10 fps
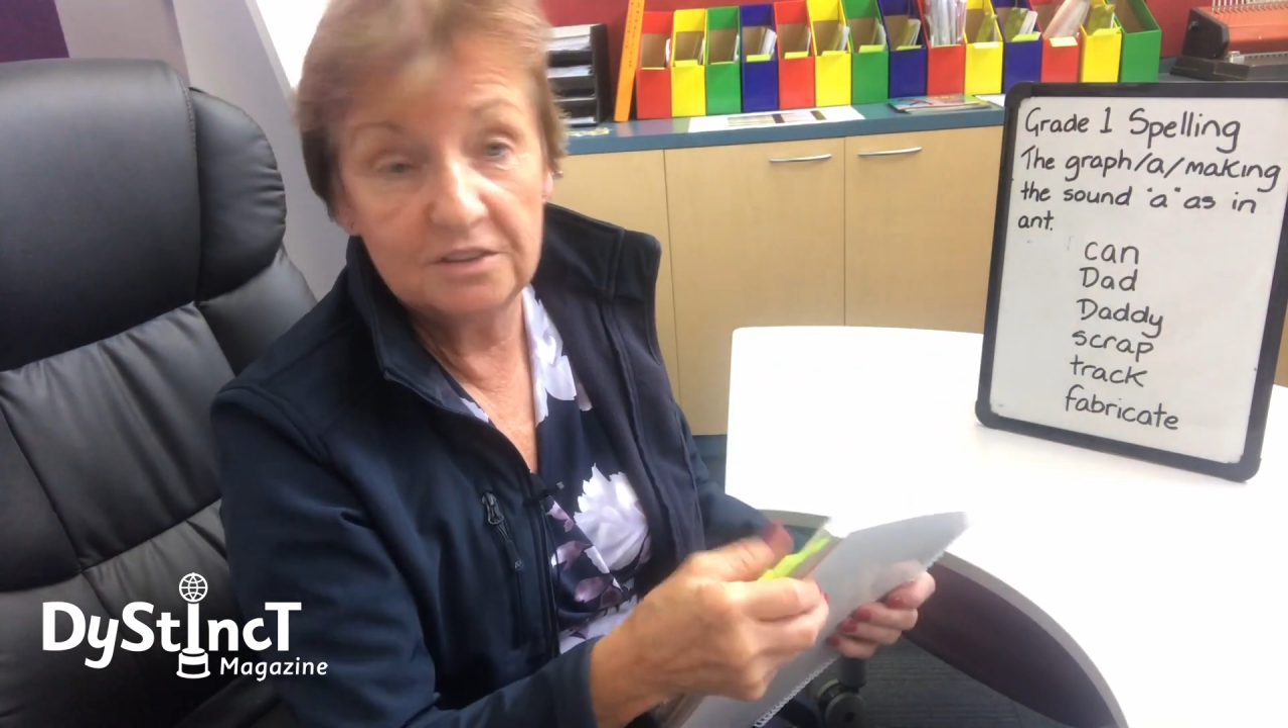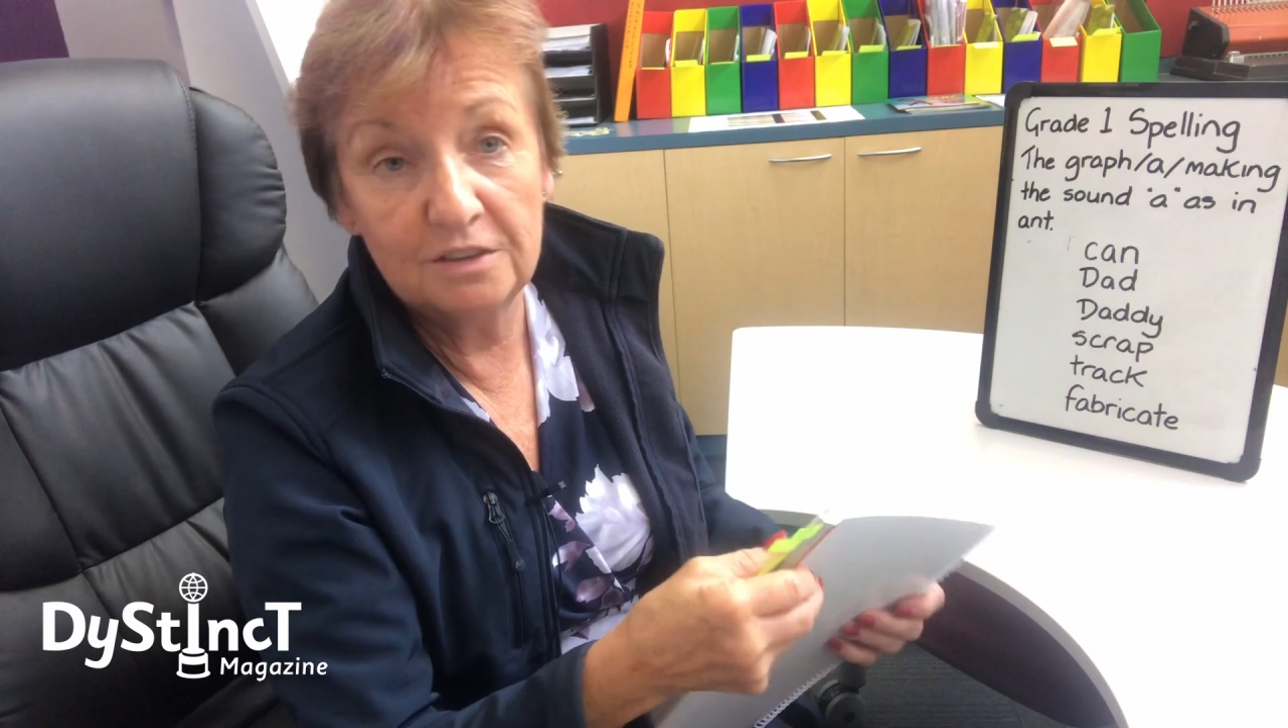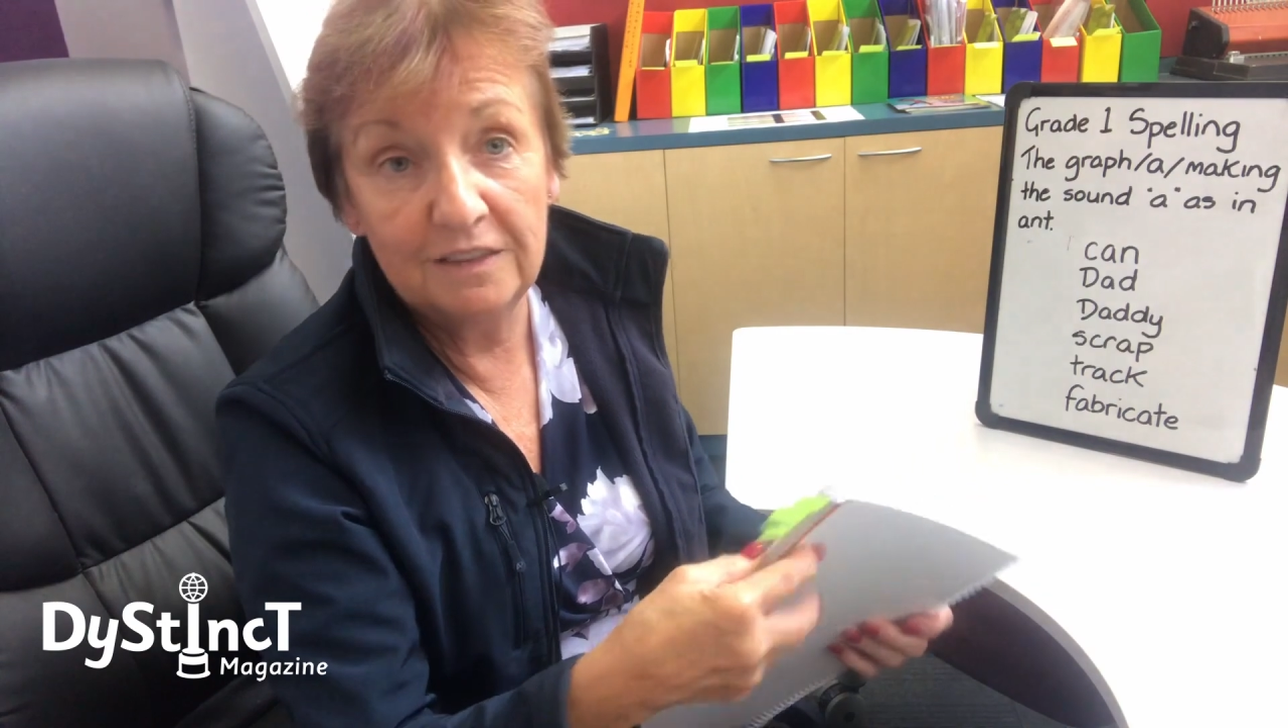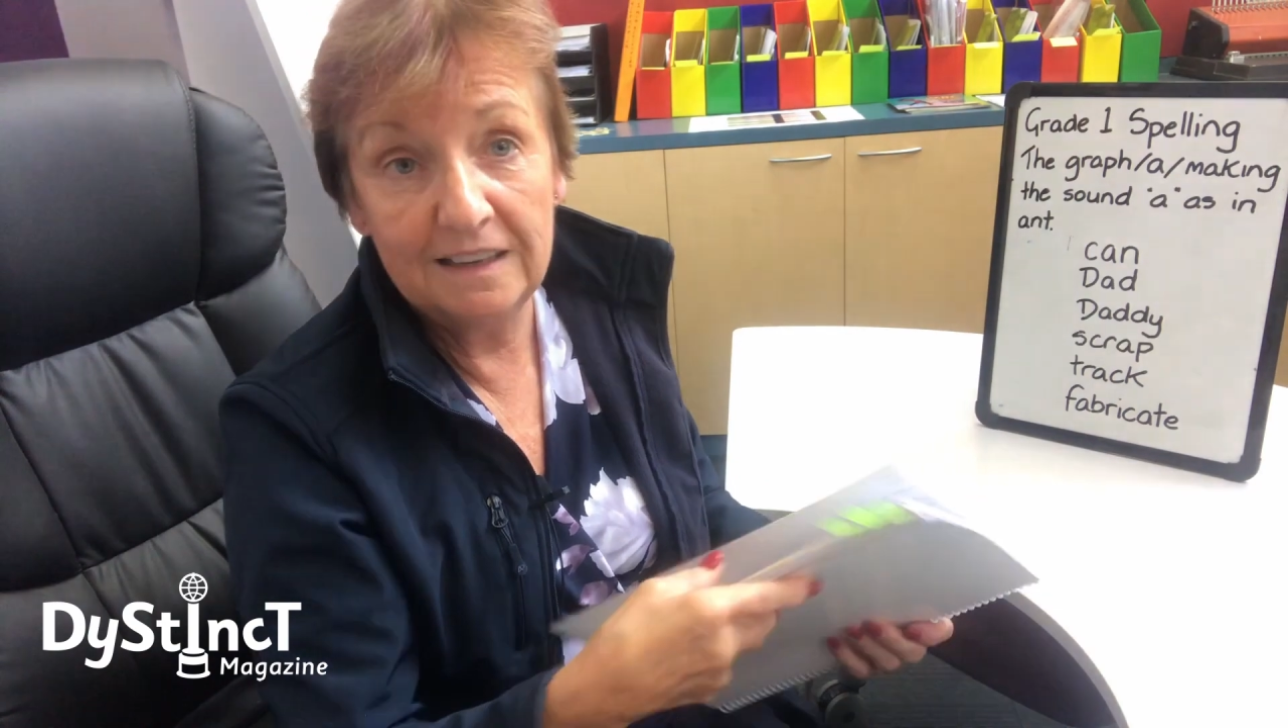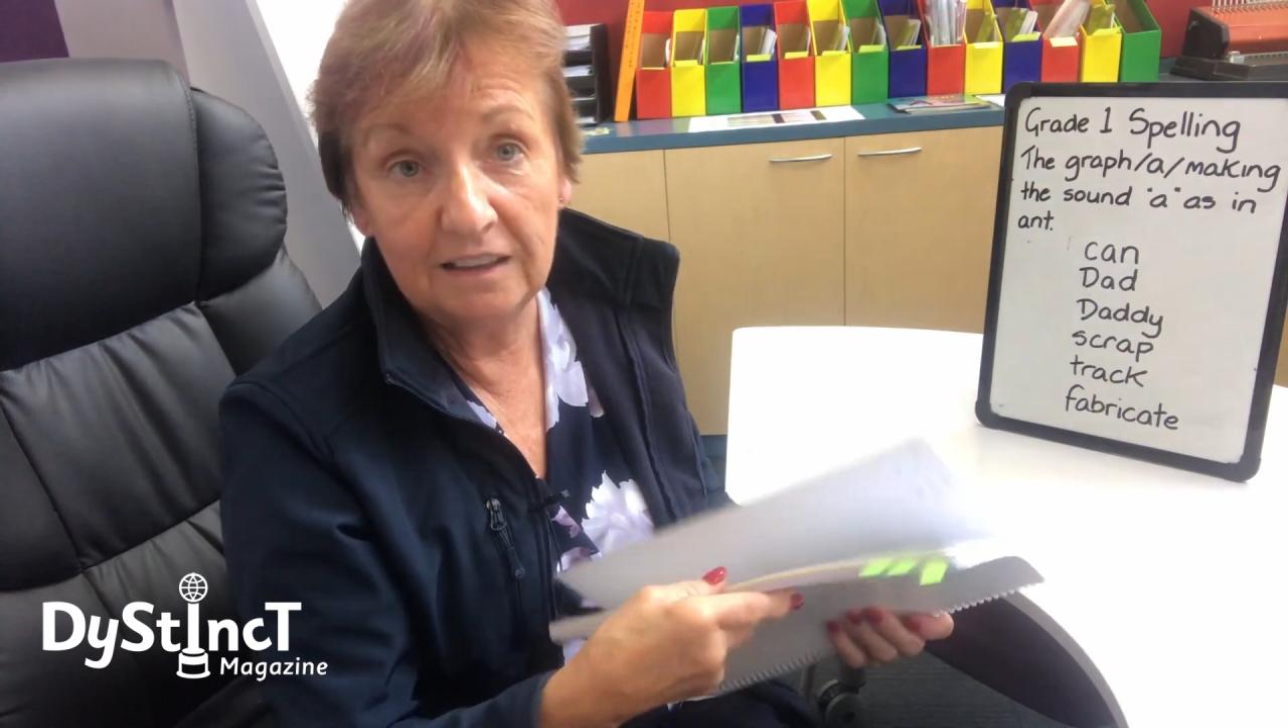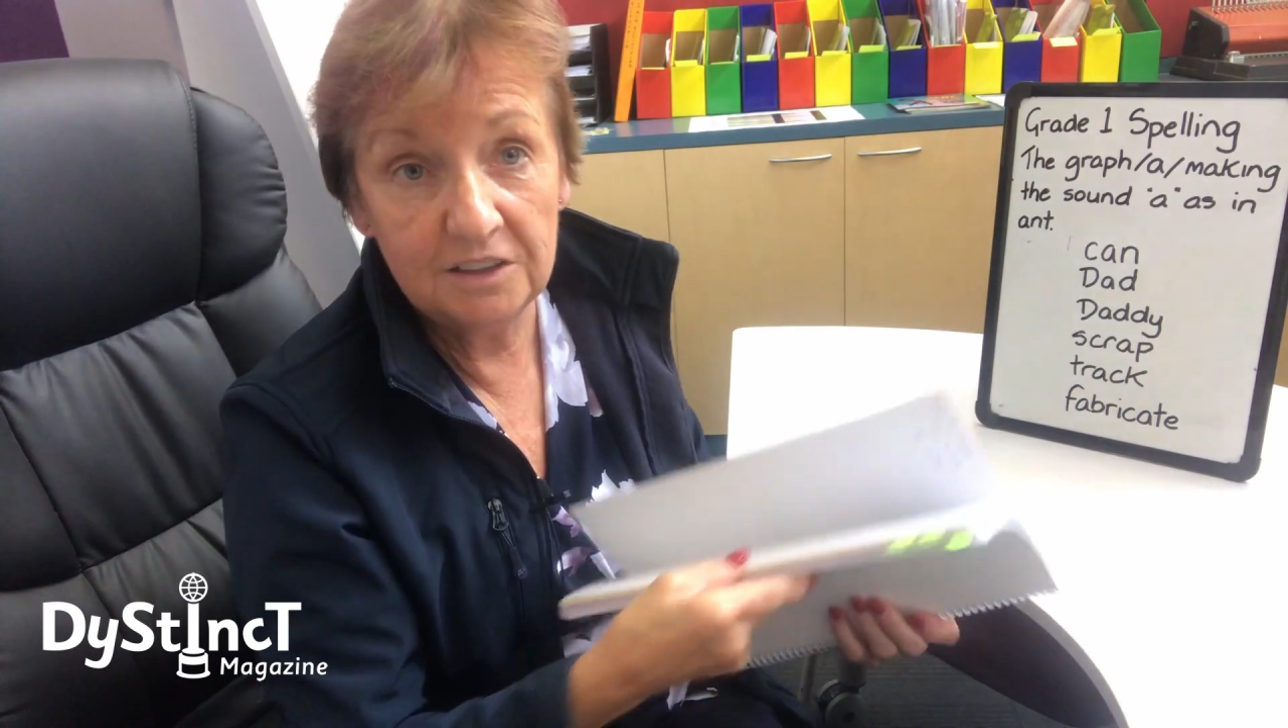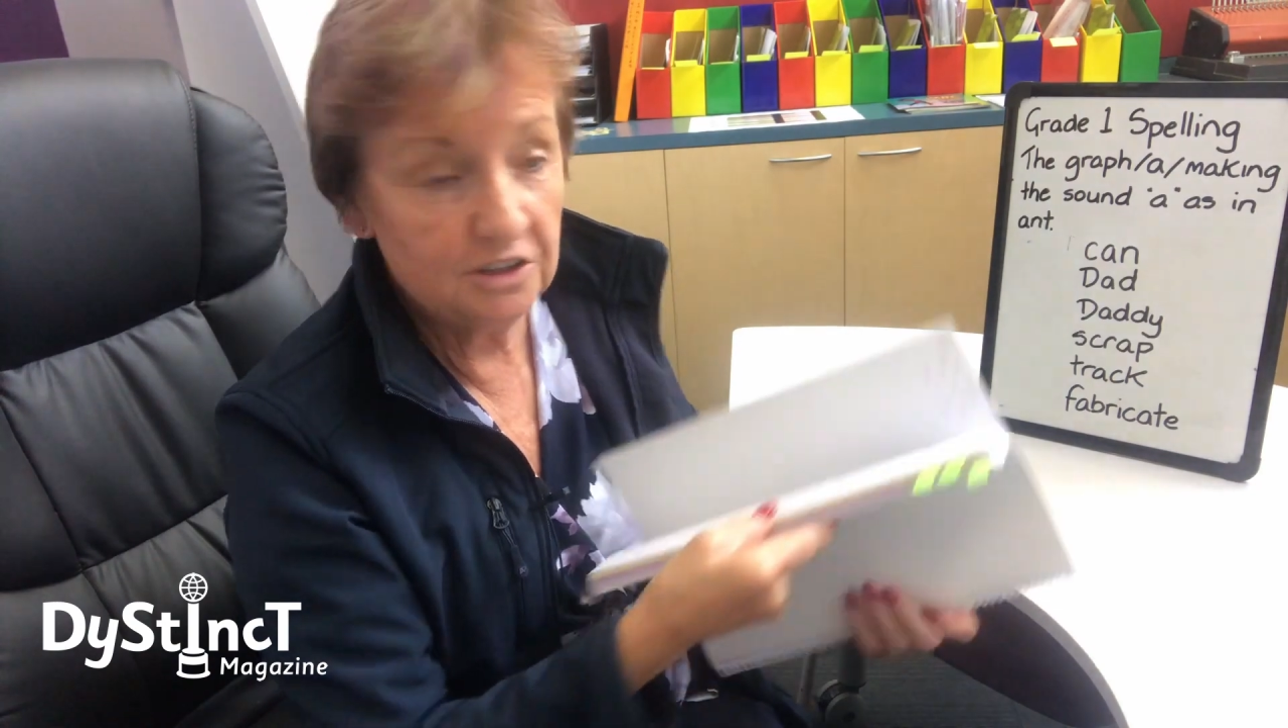of the English